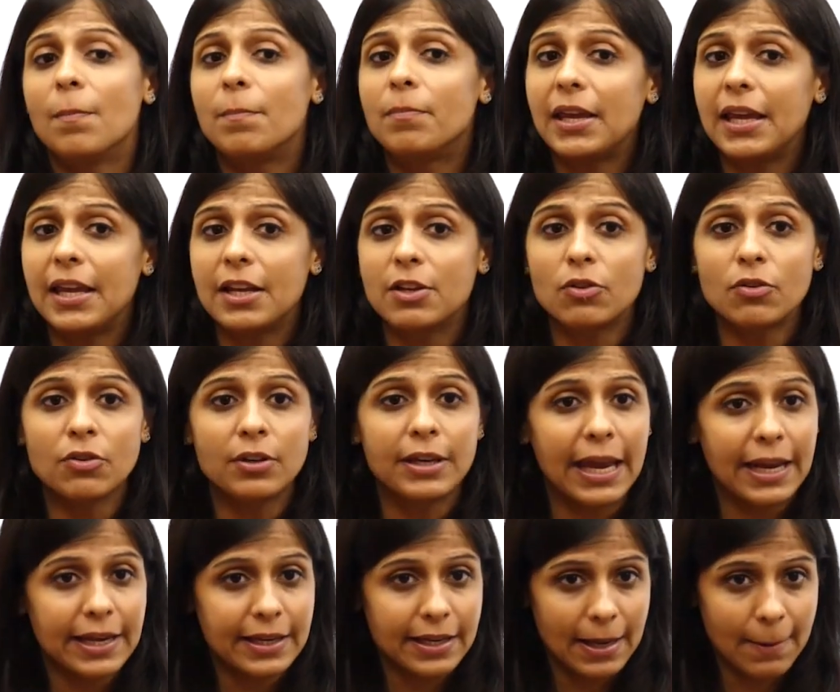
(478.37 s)
they don't
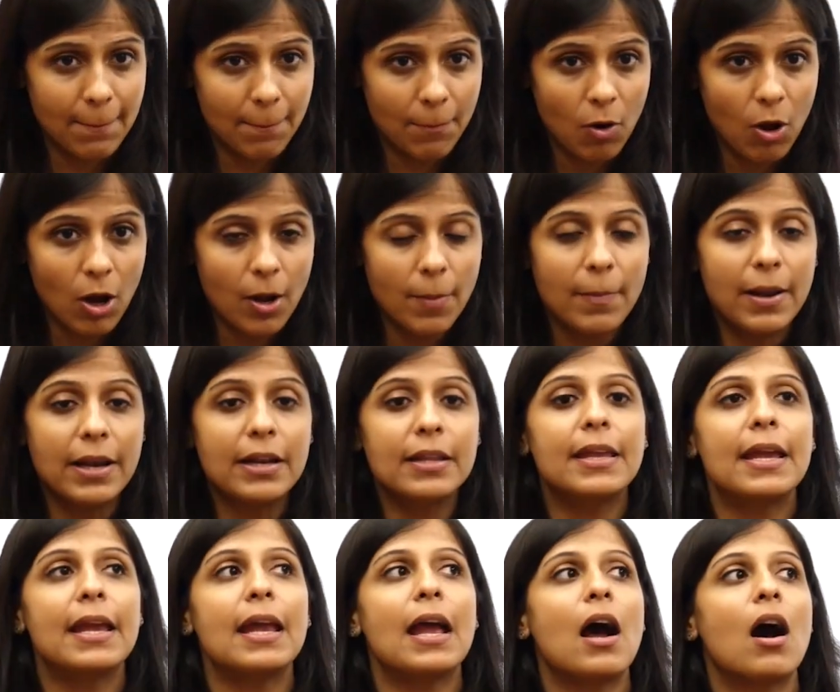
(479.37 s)
get employment, they